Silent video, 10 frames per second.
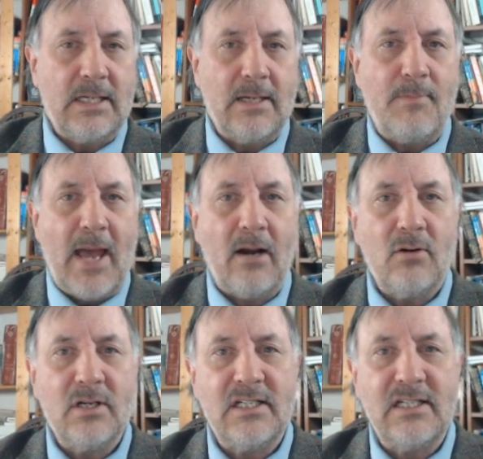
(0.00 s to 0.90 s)
uh,
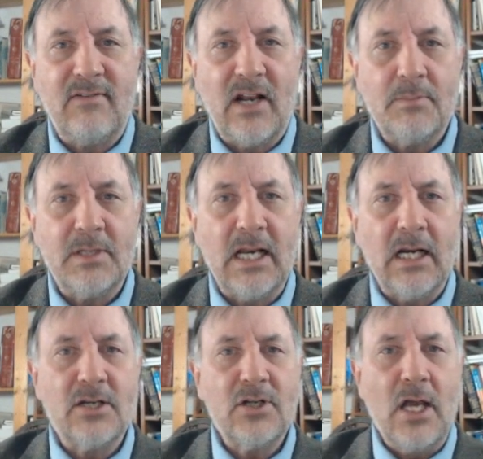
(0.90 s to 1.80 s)
pattern developed in
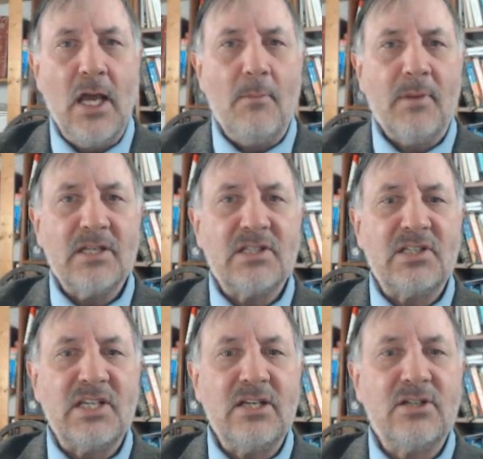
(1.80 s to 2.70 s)
English because
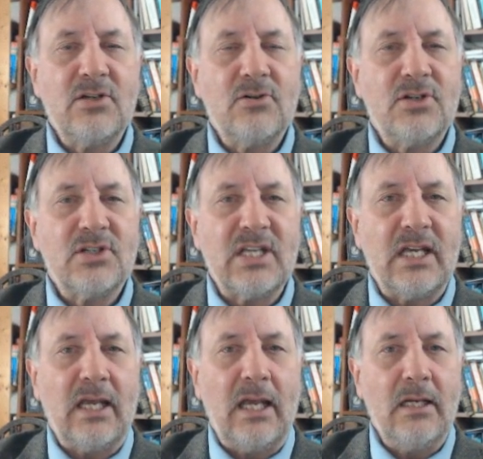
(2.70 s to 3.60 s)
it's easier to
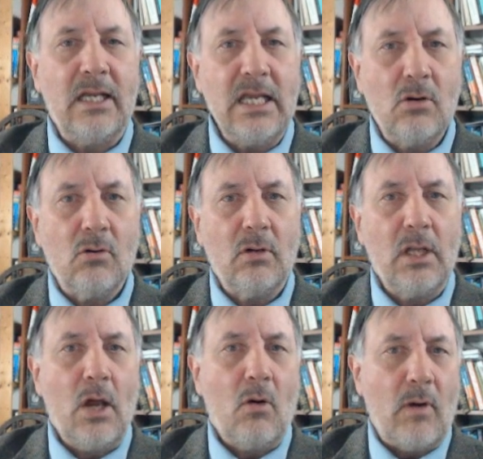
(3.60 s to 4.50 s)
say an
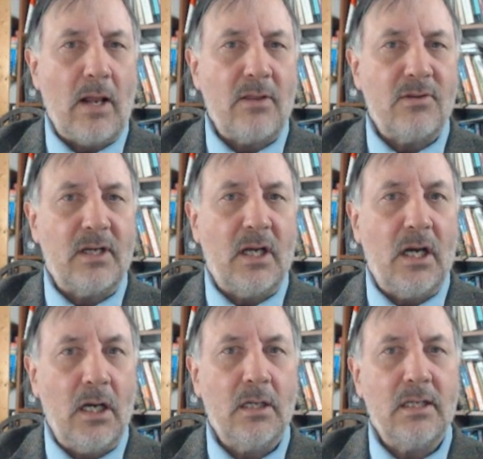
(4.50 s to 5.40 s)
eagle rather than
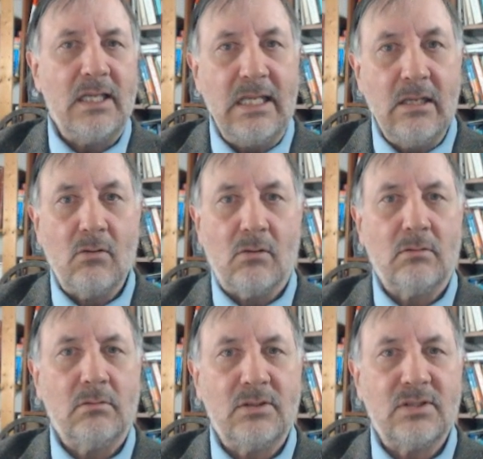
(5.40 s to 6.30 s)
a
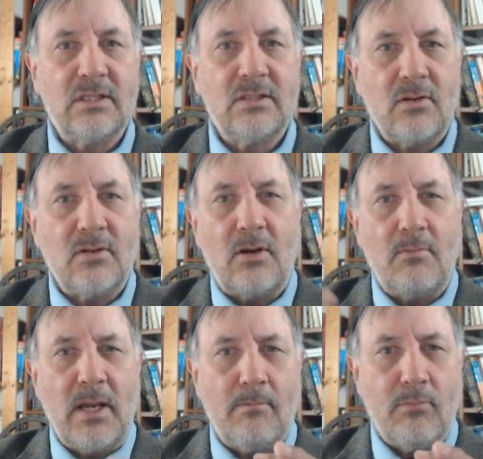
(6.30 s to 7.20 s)
eagle. You see, so
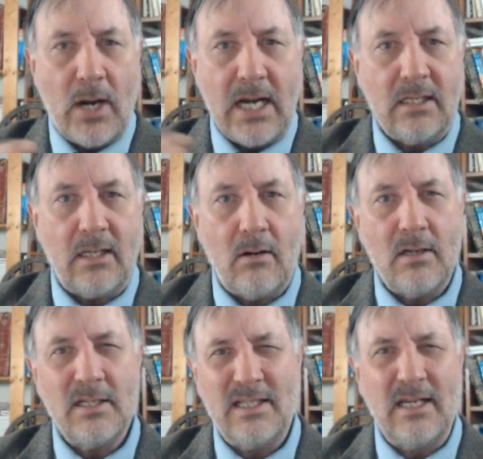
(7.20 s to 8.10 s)
there'd be a break
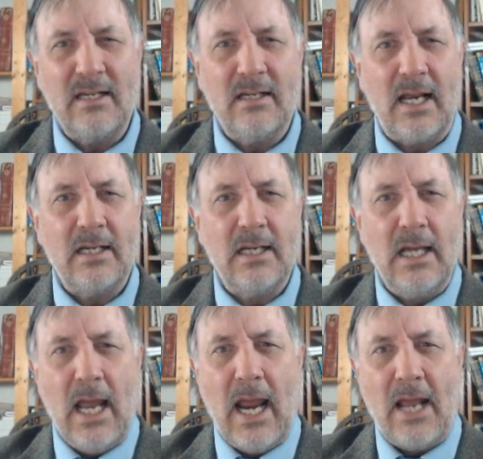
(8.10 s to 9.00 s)
there, and and,
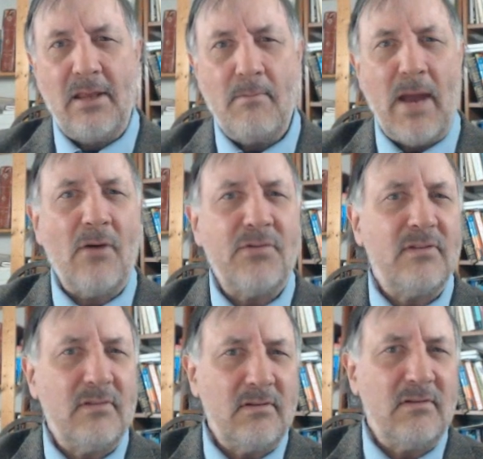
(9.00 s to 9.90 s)
and the mouth
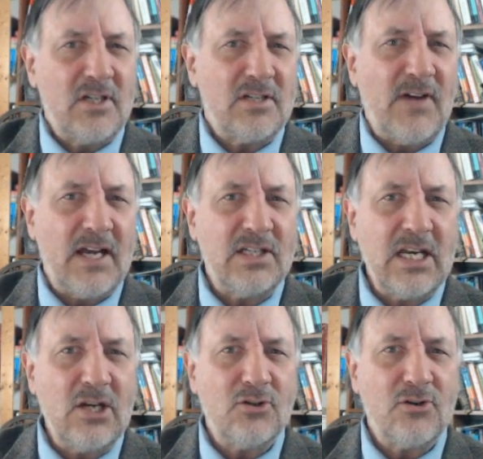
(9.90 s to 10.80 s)
just finds
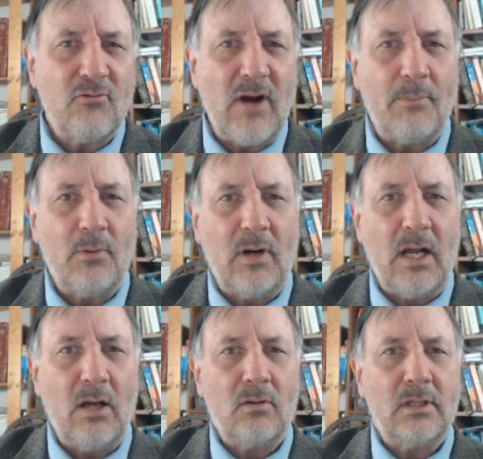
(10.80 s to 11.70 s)
it easier to wrap
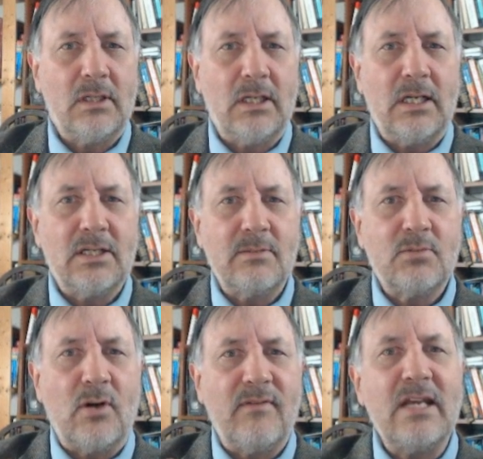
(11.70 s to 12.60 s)
around uh,
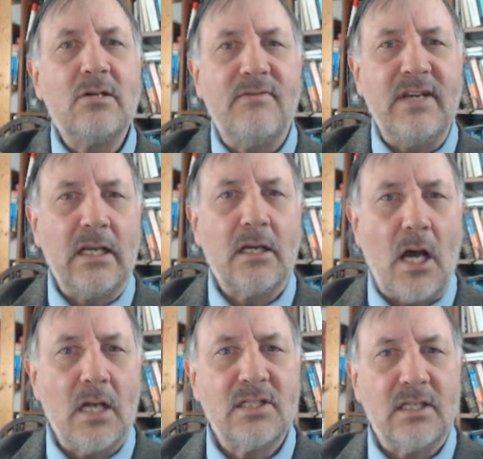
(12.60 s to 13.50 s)
some sort of intervening
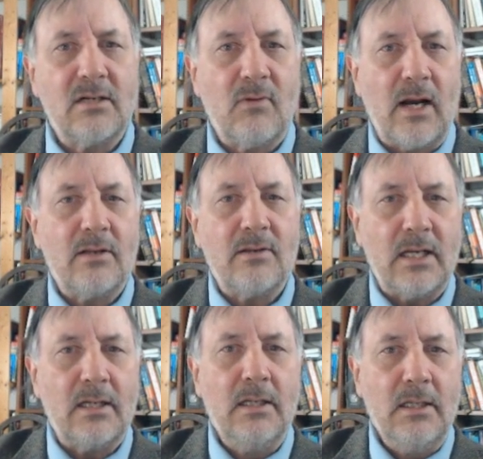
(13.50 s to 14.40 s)
consonant rather
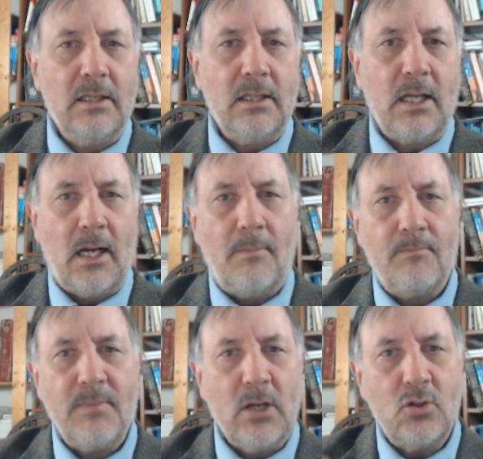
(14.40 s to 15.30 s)
than
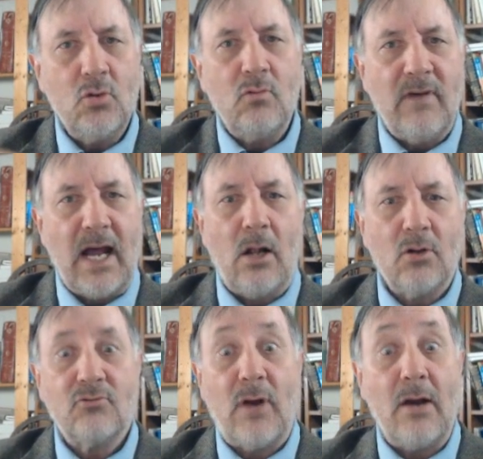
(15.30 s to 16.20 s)
um, two
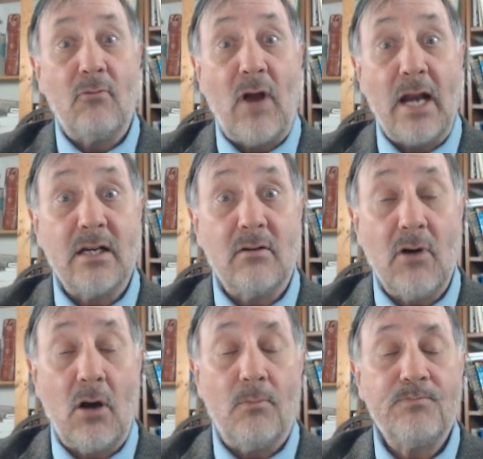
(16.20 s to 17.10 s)
vowels right right in a
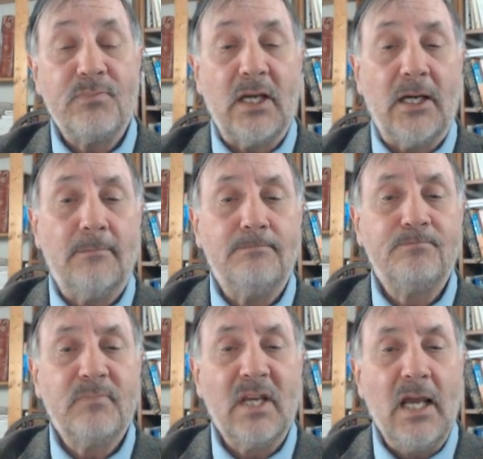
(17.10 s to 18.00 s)
row.
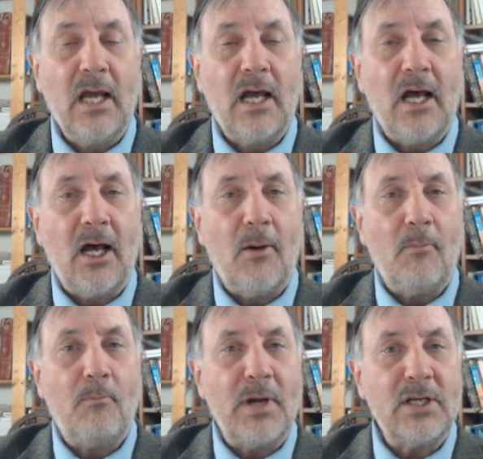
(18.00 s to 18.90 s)
Um,
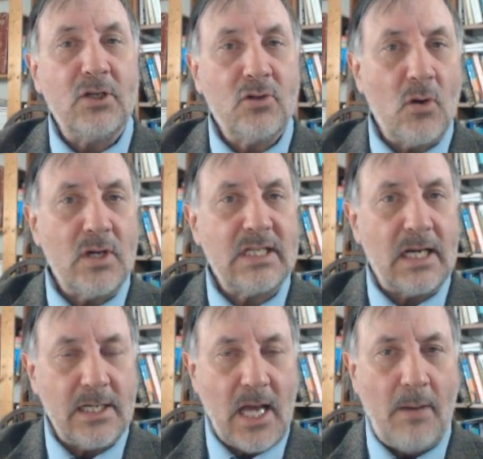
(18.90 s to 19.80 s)
uh, but you'll notice
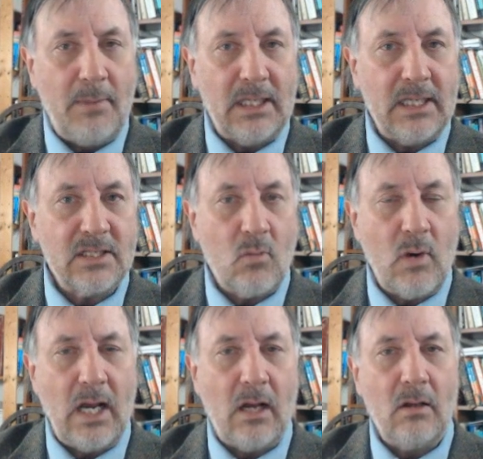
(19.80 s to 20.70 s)
an anomaly as
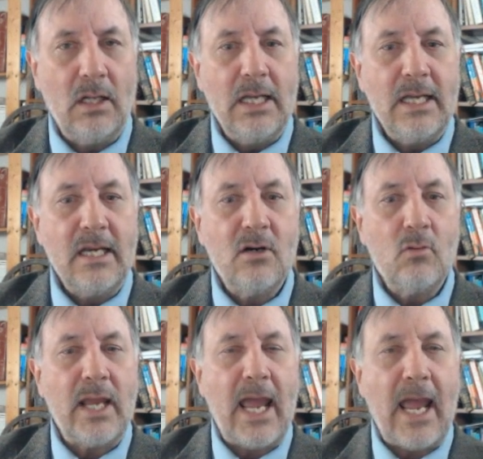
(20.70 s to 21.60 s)
well.
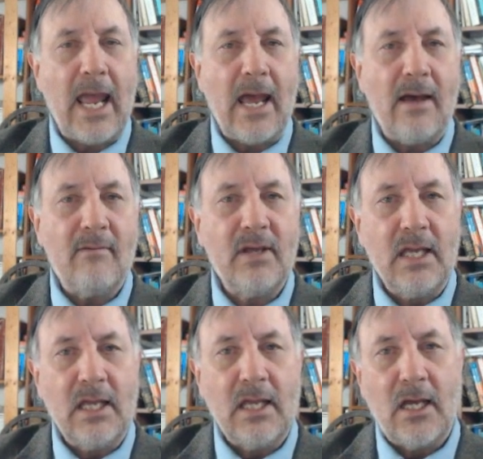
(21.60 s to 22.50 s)
Here we have
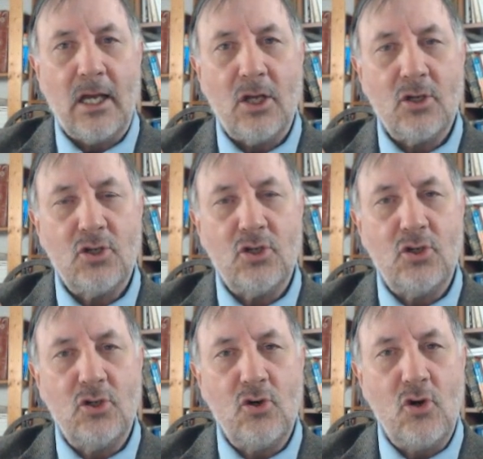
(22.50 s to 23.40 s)
uh,
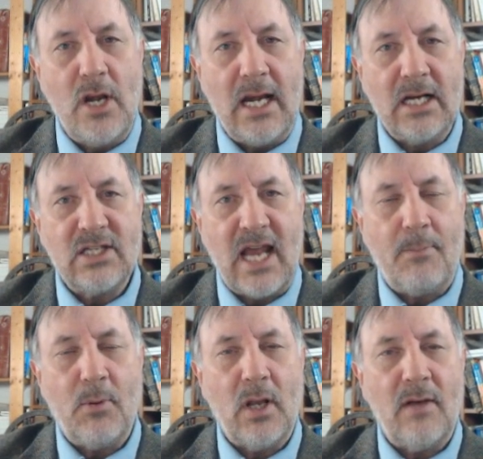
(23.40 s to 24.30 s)
an
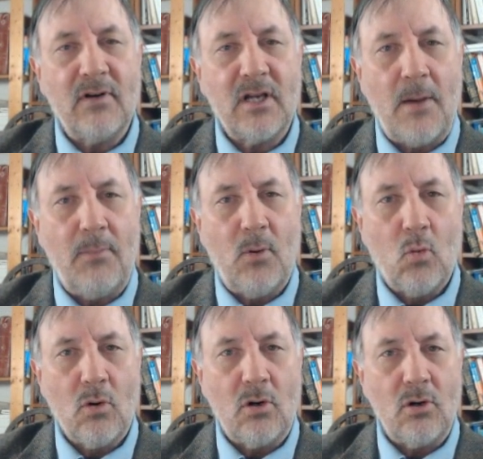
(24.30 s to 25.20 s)
example of a
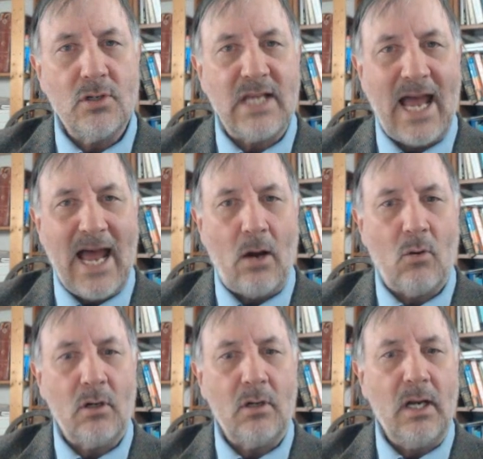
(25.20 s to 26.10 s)
couple words,
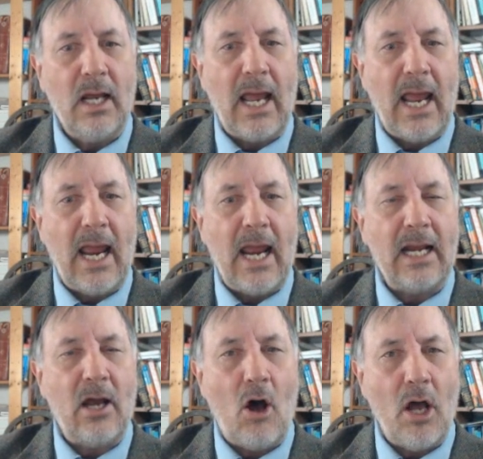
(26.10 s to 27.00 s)
hour
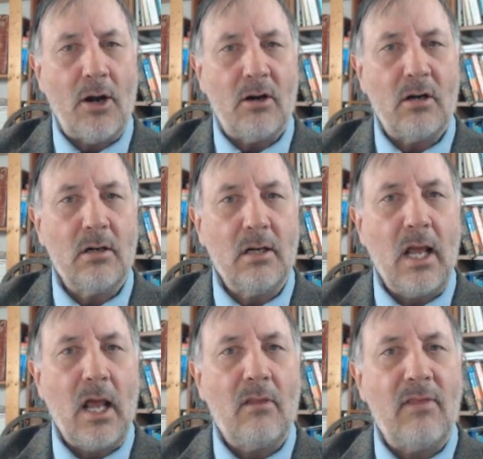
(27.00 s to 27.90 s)
and honor,
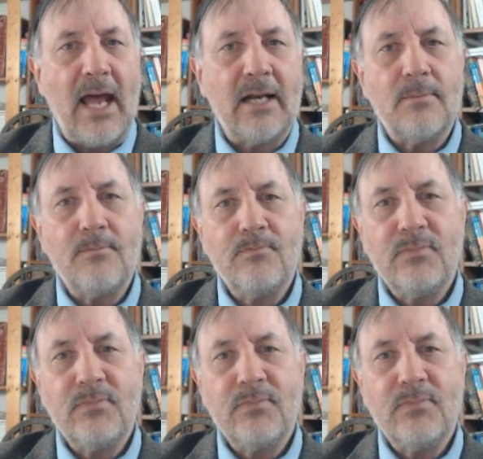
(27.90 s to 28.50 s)
that